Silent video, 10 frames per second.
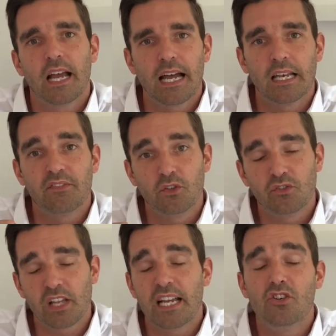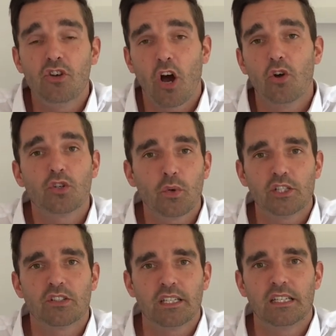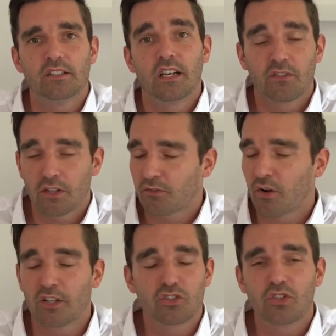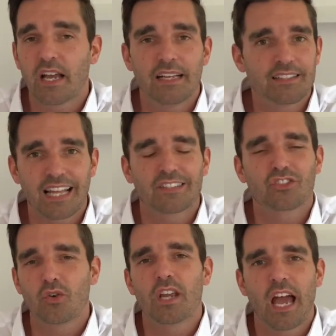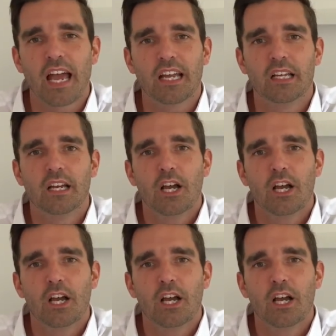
And if you say no to each of these for the first 2 days, that's okay.